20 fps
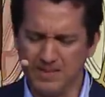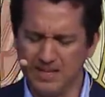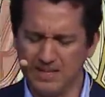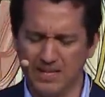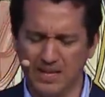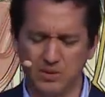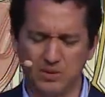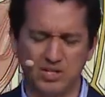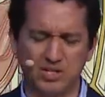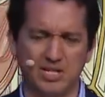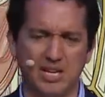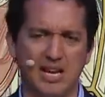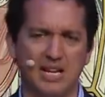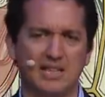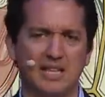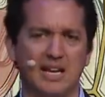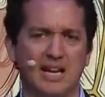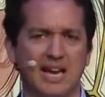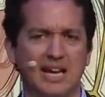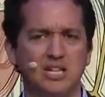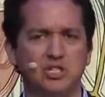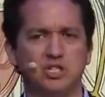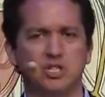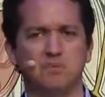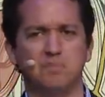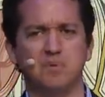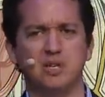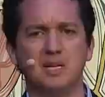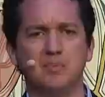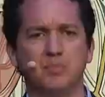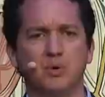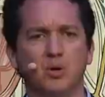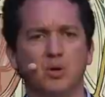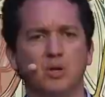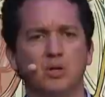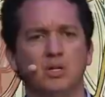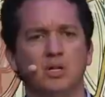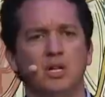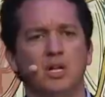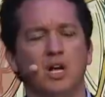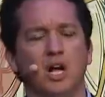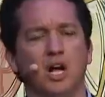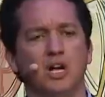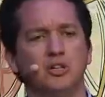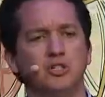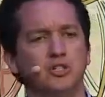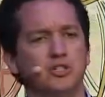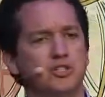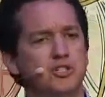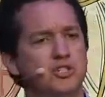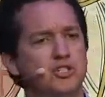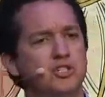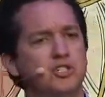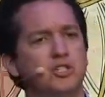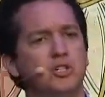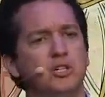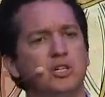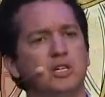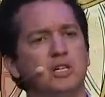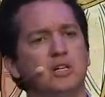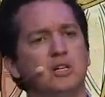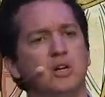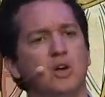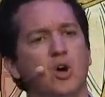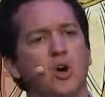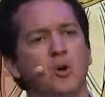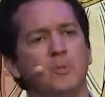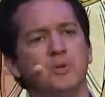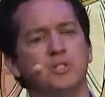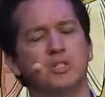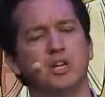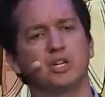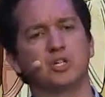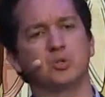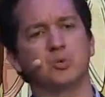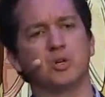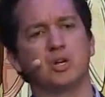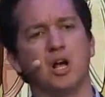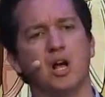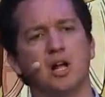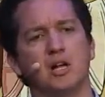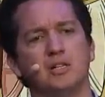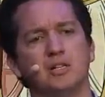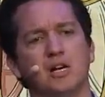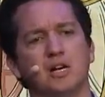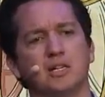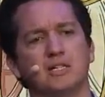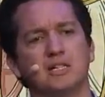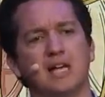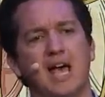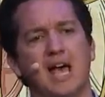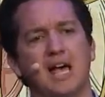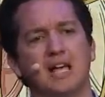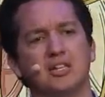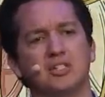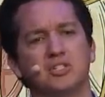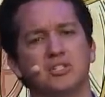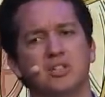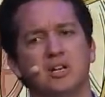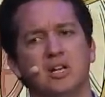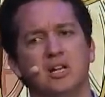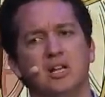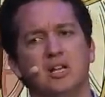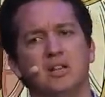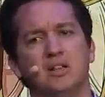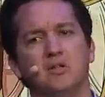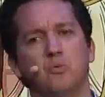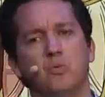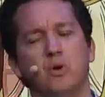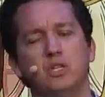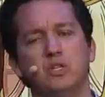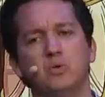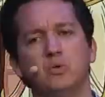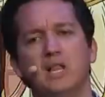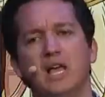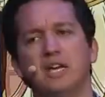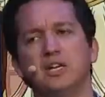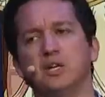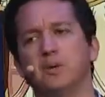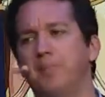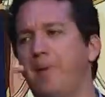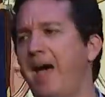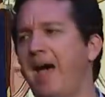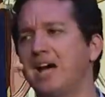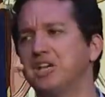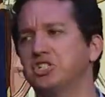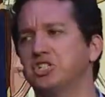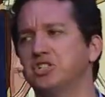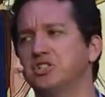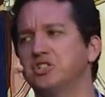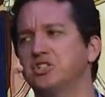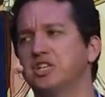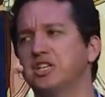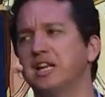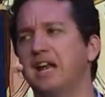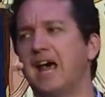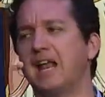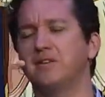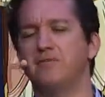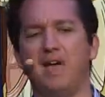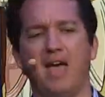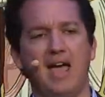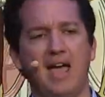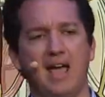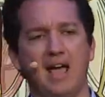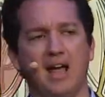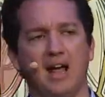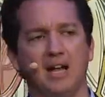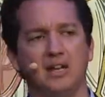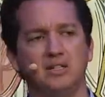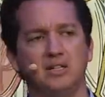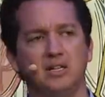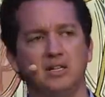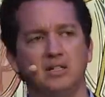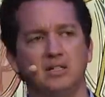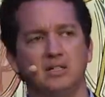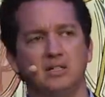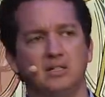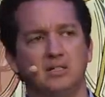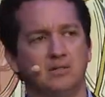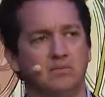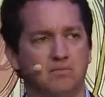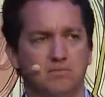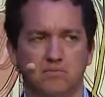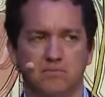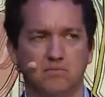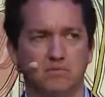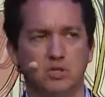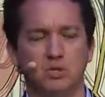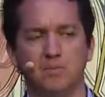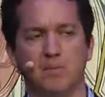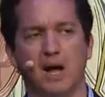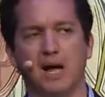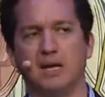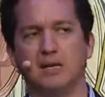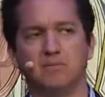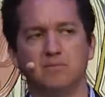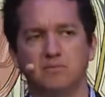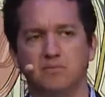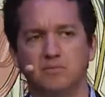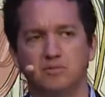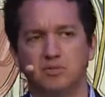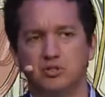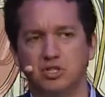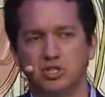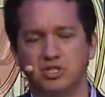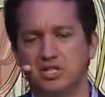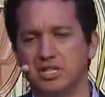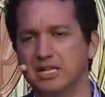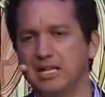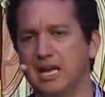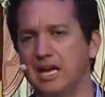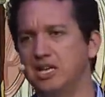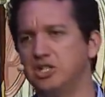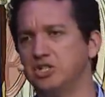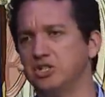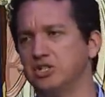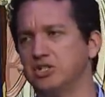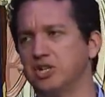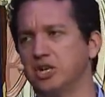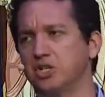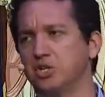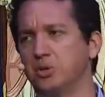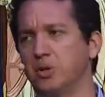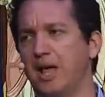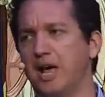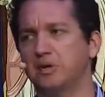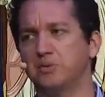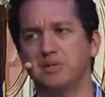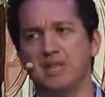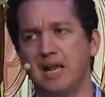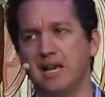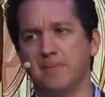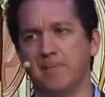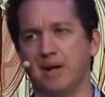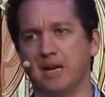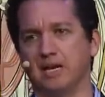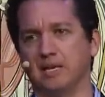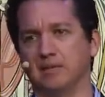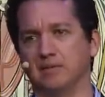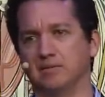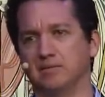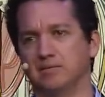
they would say that ancient people understood homosexual conduct as when you let your passions get out of hand, you might just engage in the sexual act with anybody